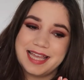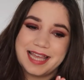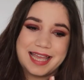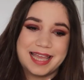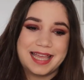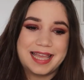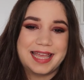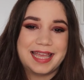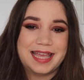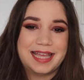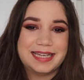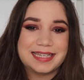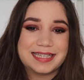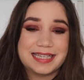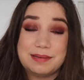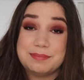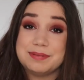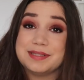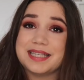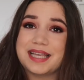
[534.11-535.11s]
and
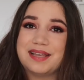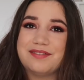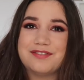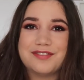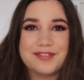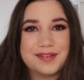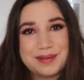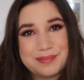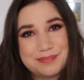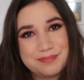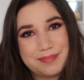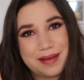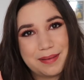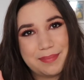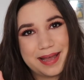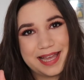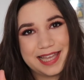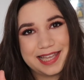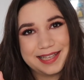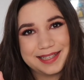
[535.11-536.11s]
keep safe. Bye
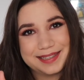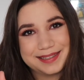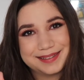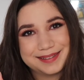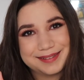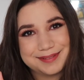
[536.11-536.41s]
bye.